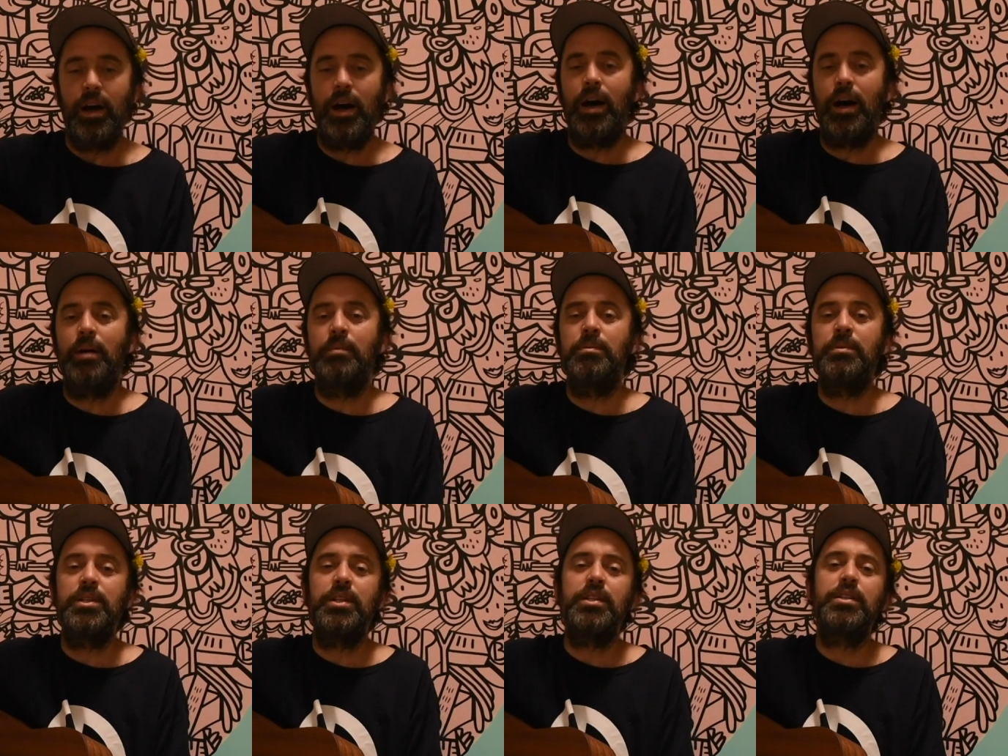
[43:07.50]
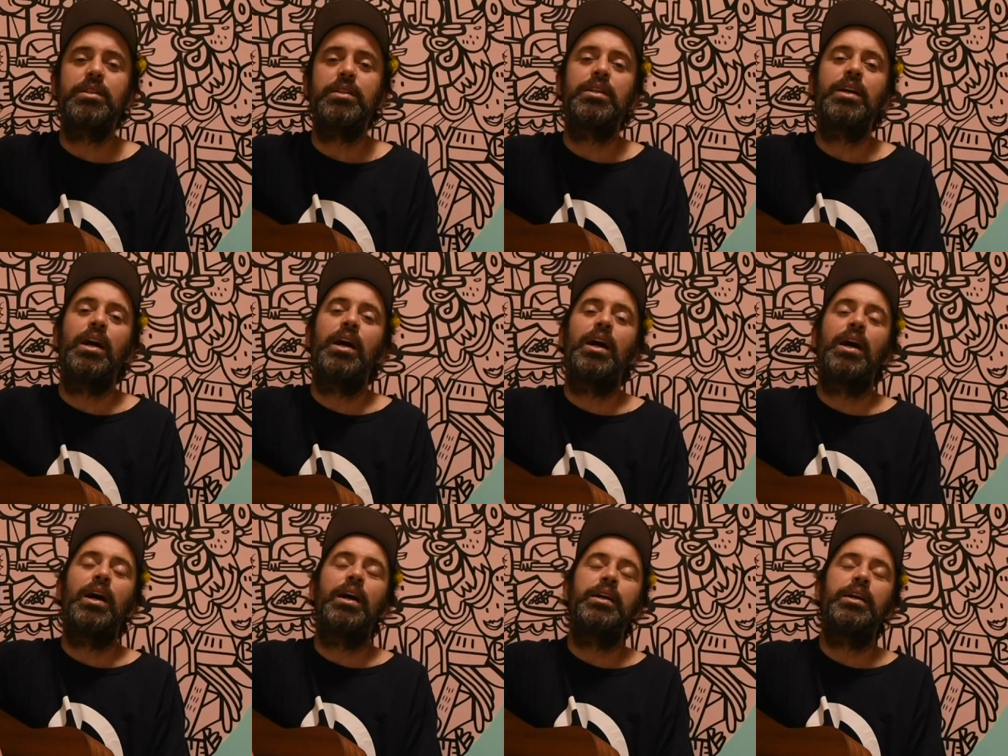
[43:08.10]
I'm just
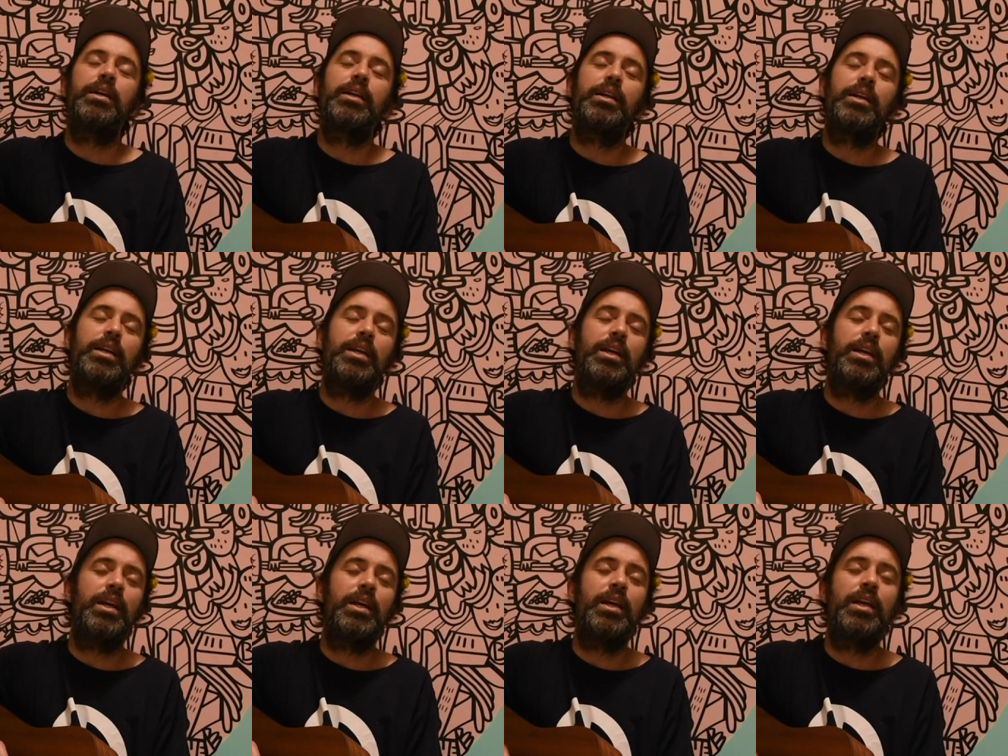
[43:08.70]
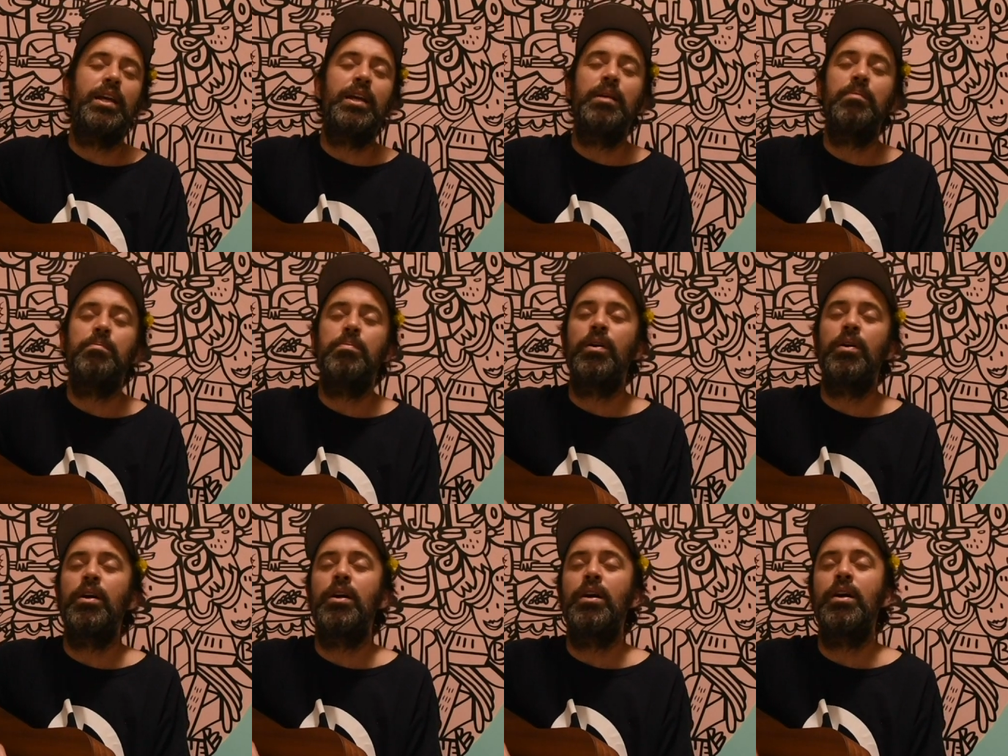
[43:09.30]
gonna
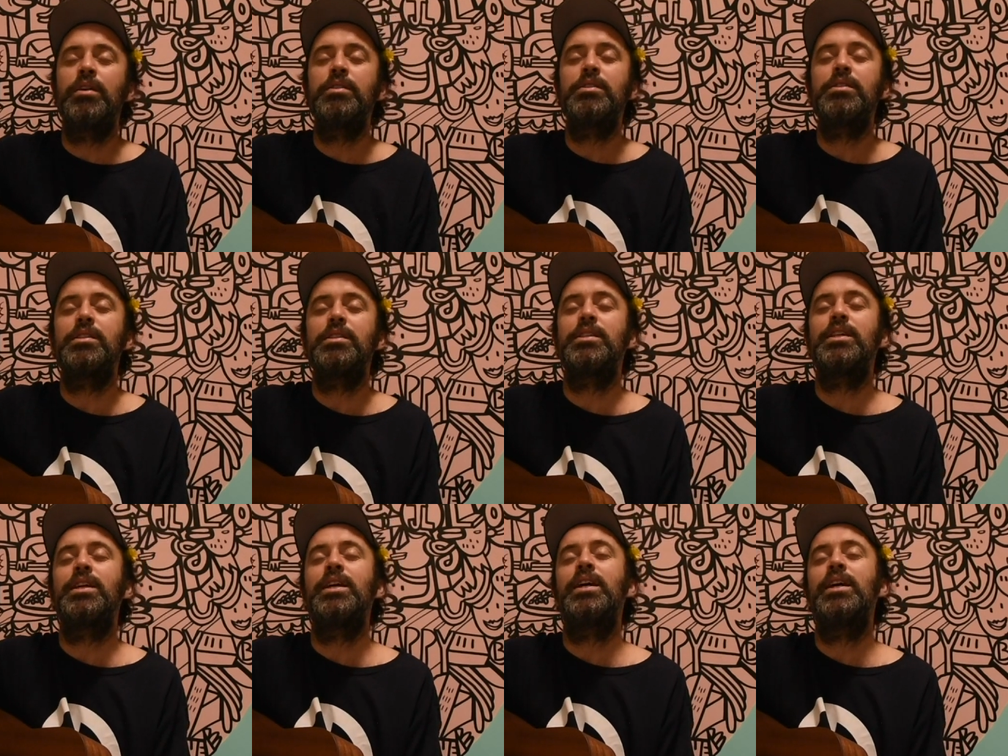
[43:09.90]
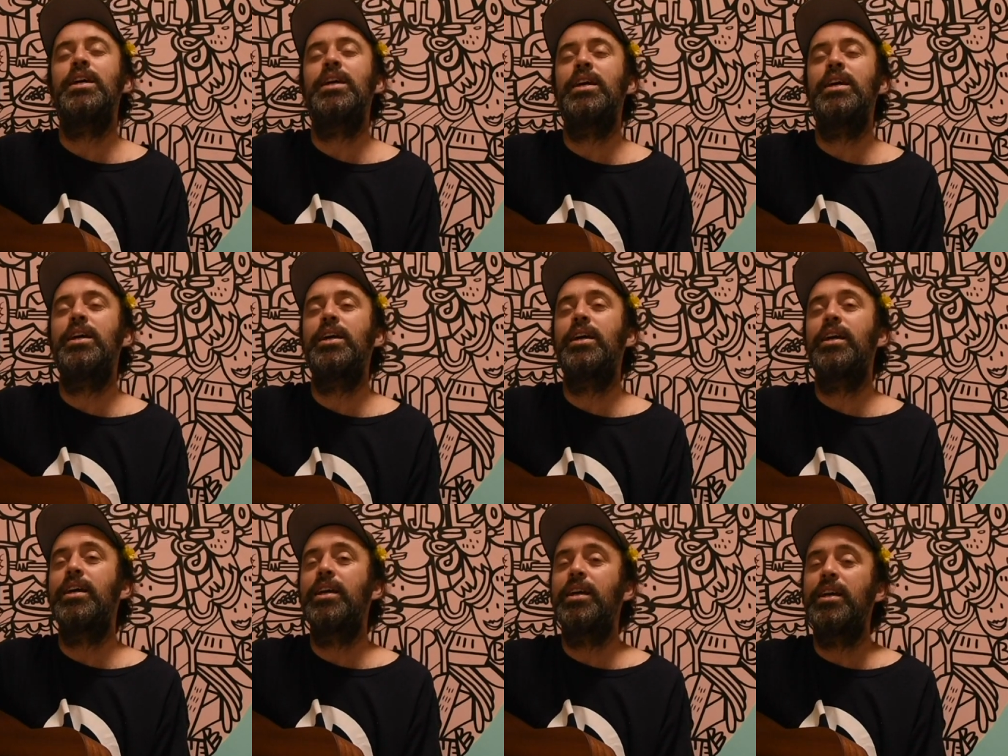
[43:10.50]
keep on
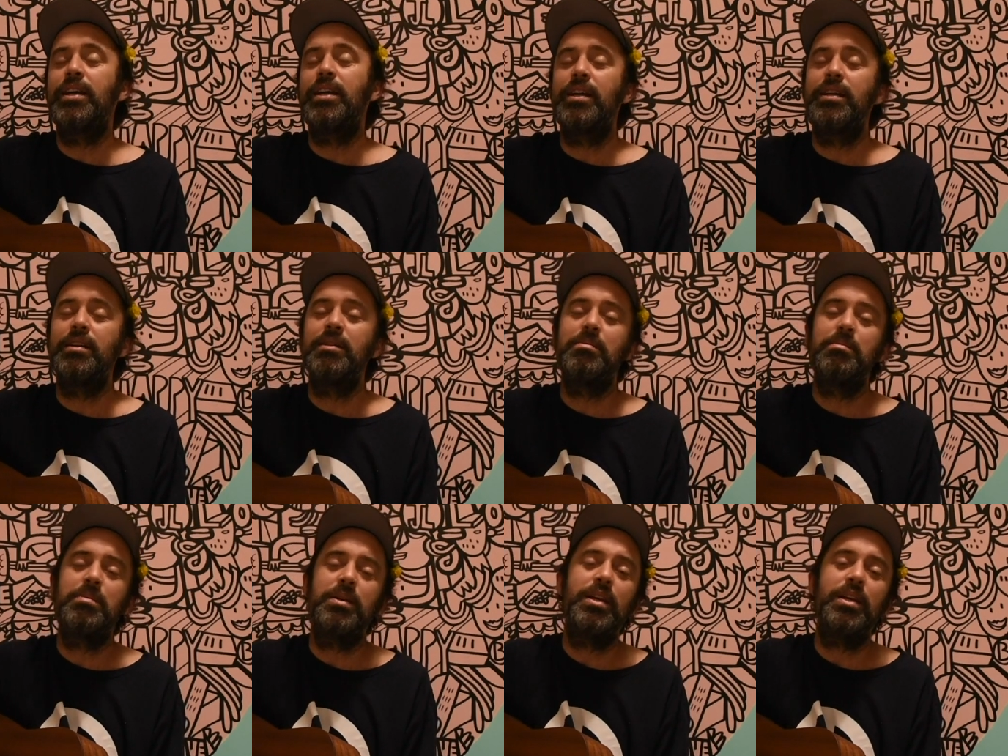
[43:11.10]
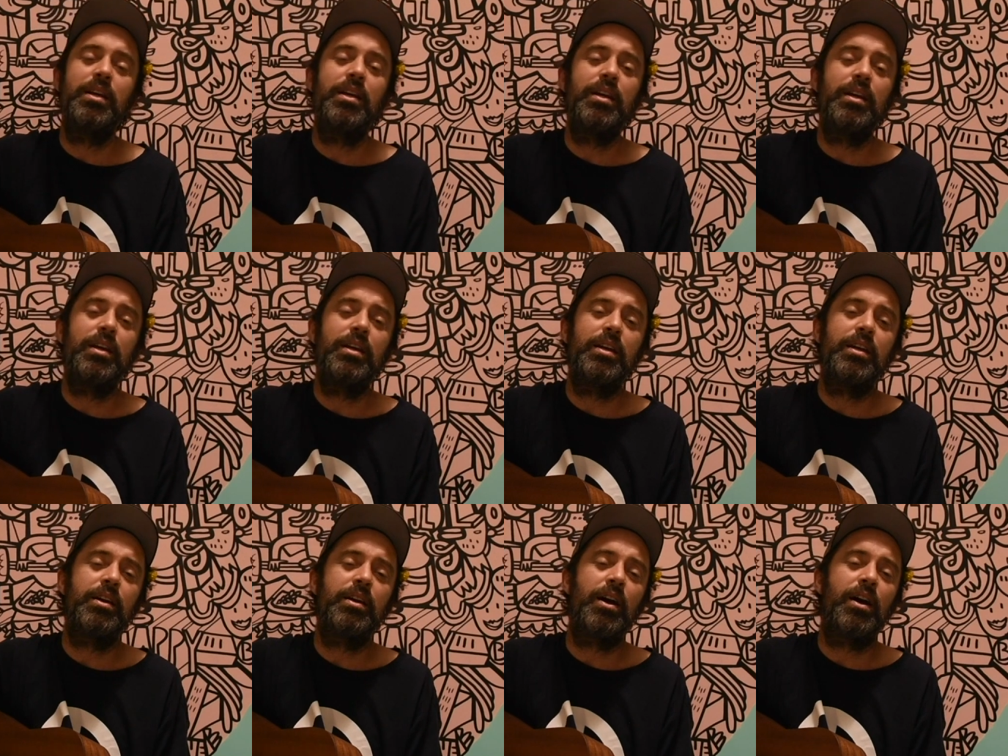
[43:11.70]
singing
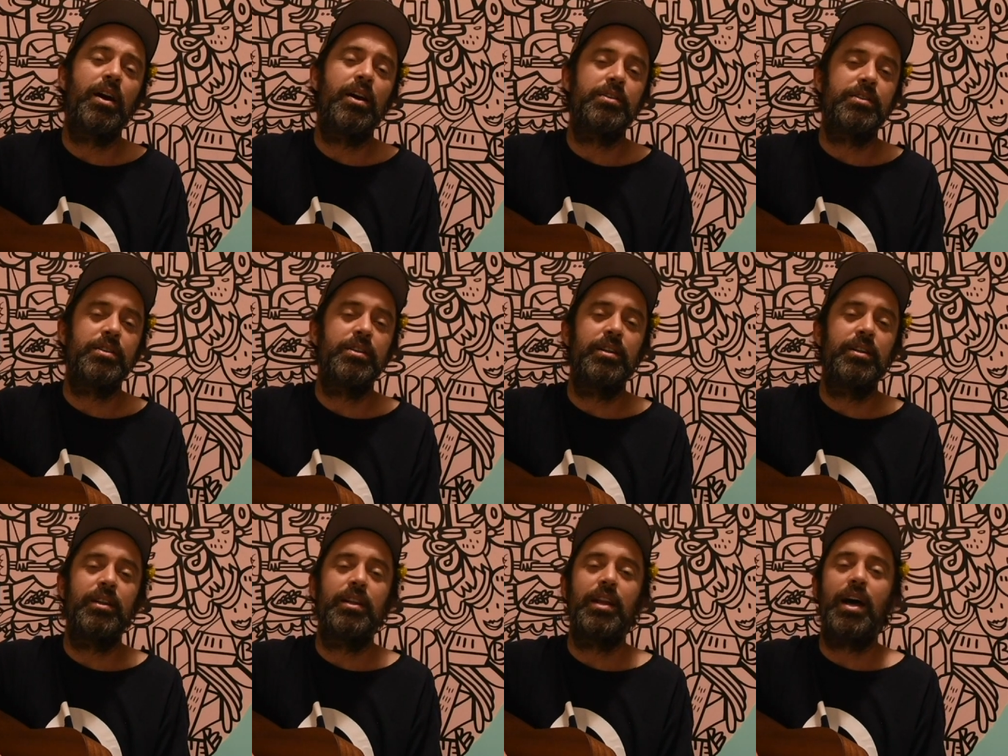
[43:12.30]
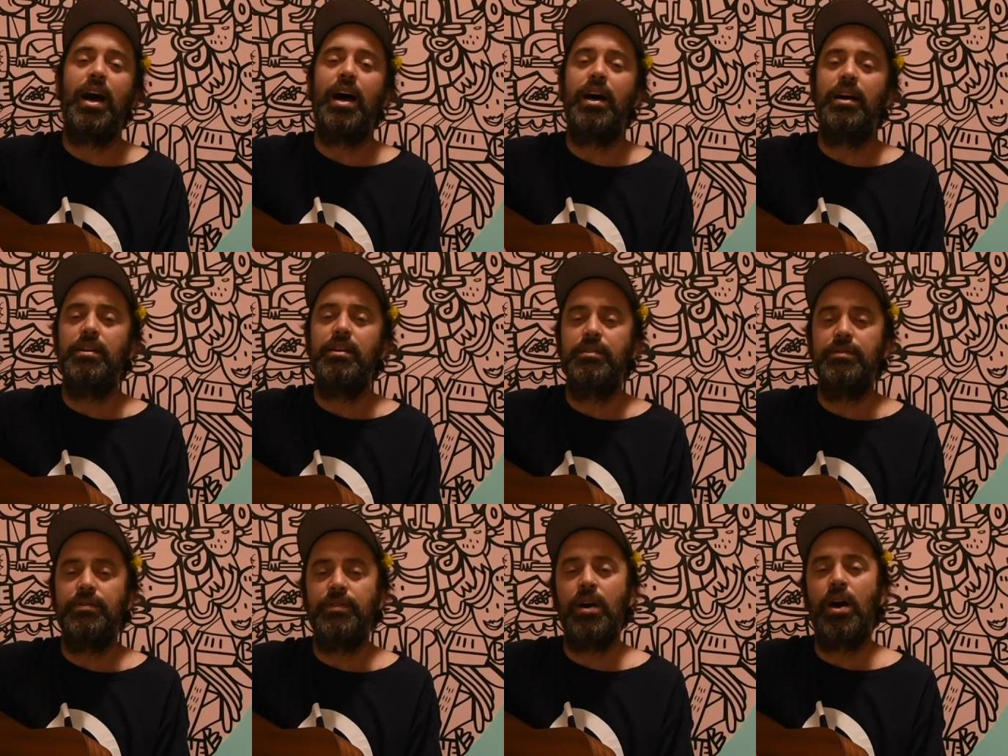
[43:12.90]
because
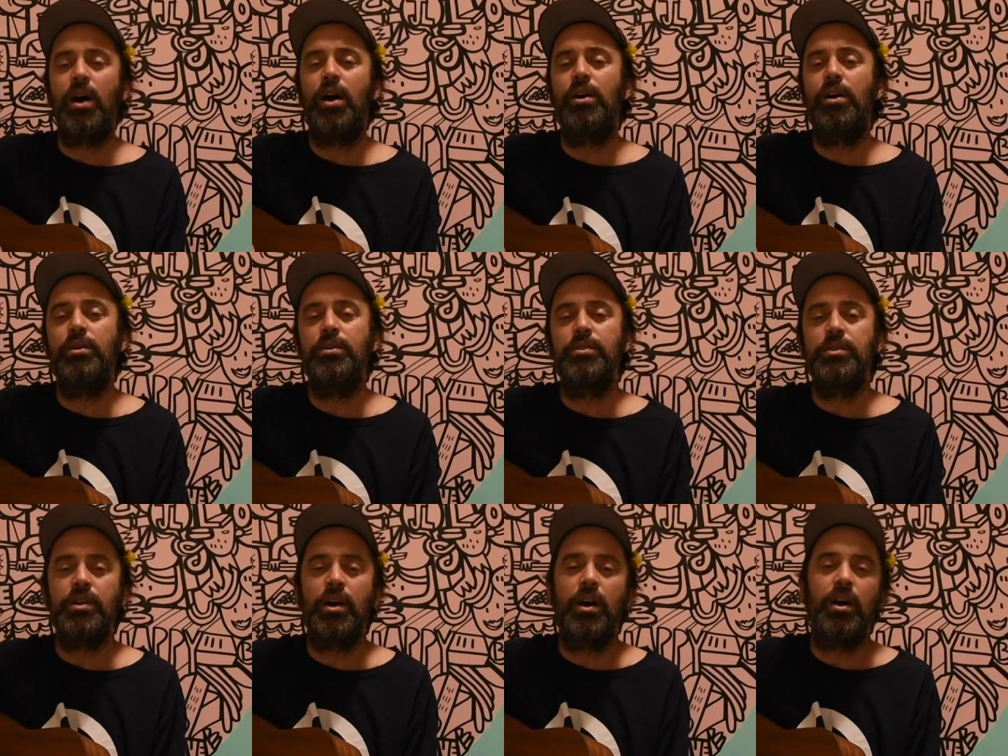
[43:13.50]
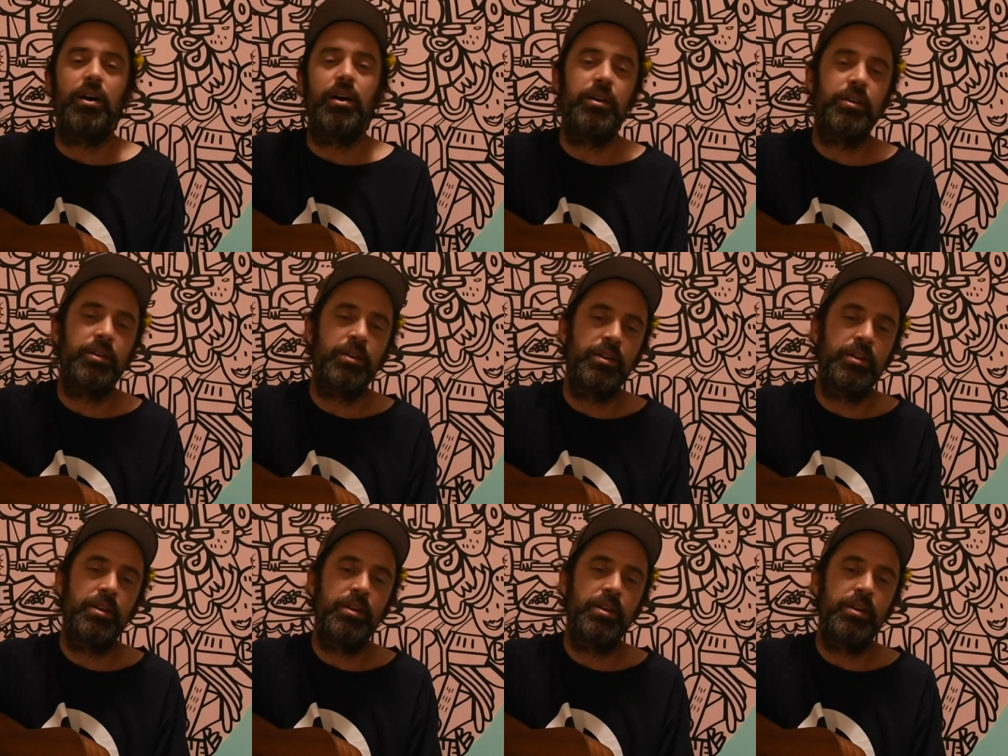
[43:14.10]
life goes on